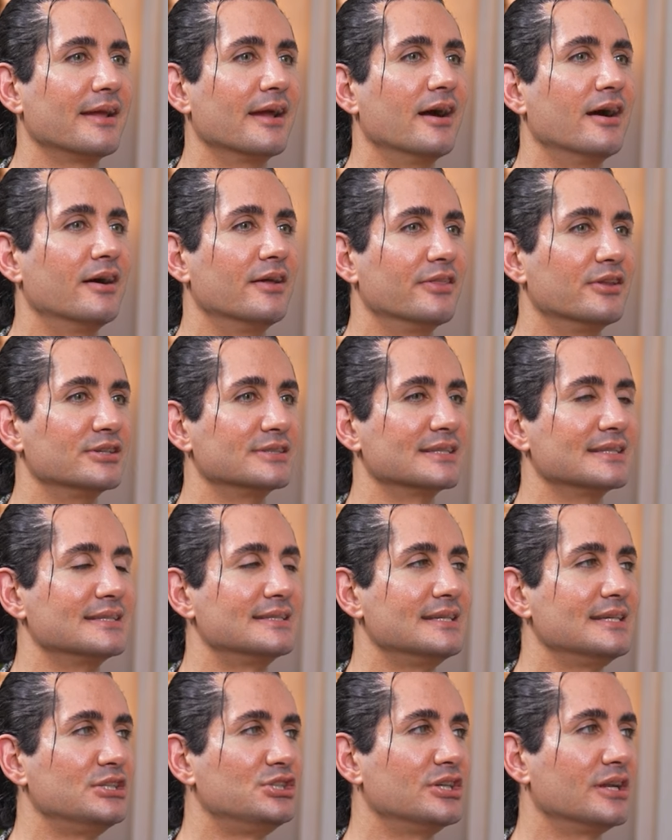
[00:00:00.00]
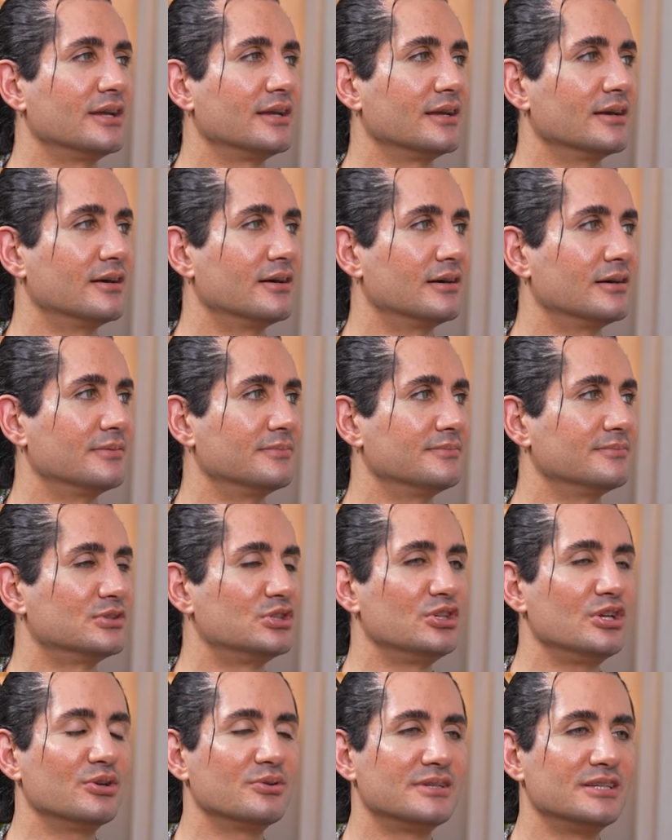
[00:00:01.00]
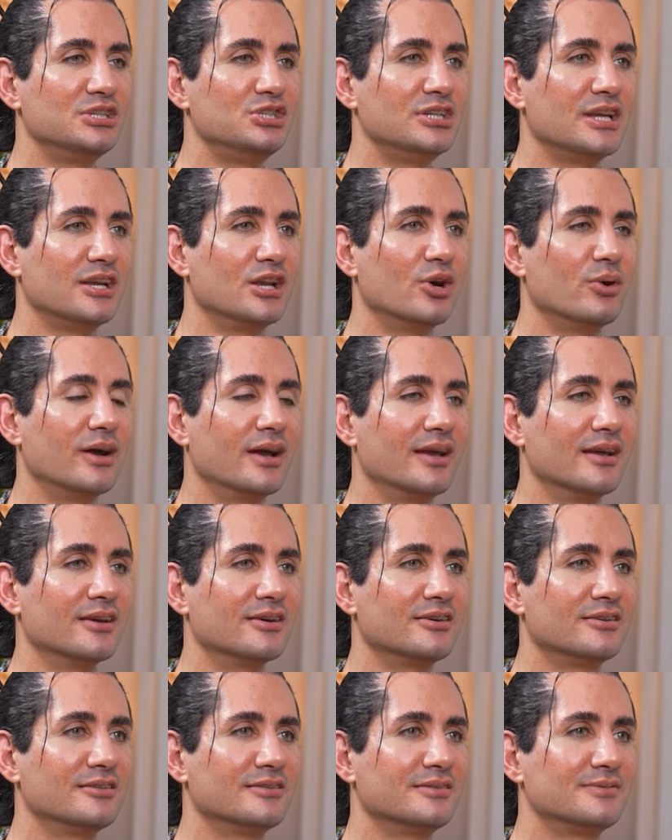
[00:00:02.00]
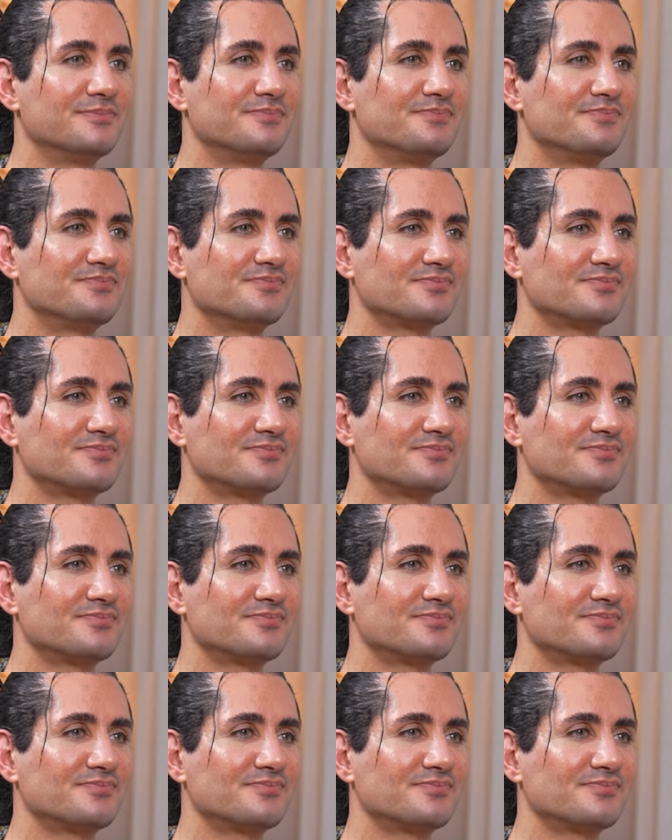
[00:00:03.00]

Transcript: Yeah, there's a D J, um, do you know D J Noah Aon?